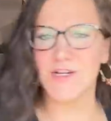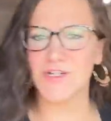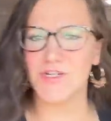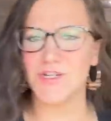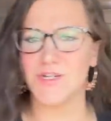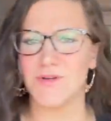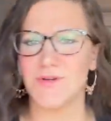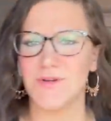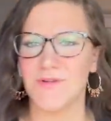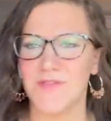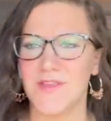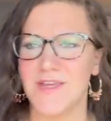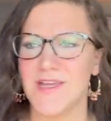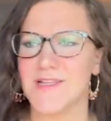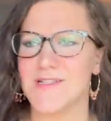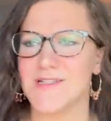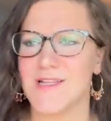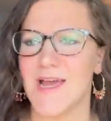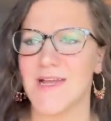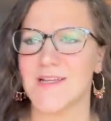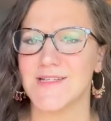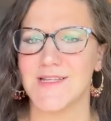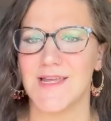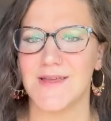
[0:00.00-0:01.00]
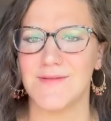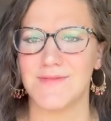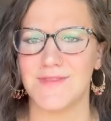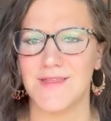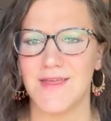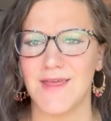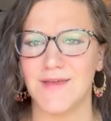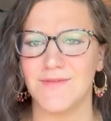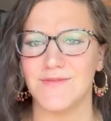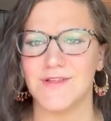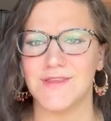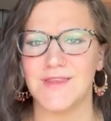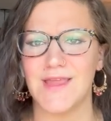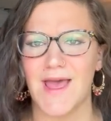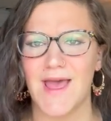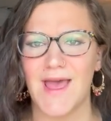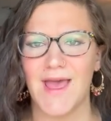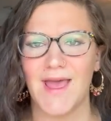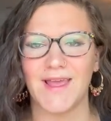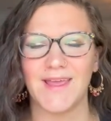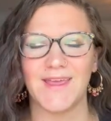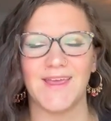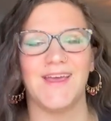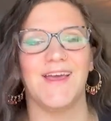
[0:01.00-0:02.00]
two of the exact same thing? What the
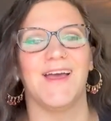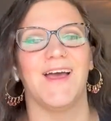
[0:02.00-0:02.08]
heck?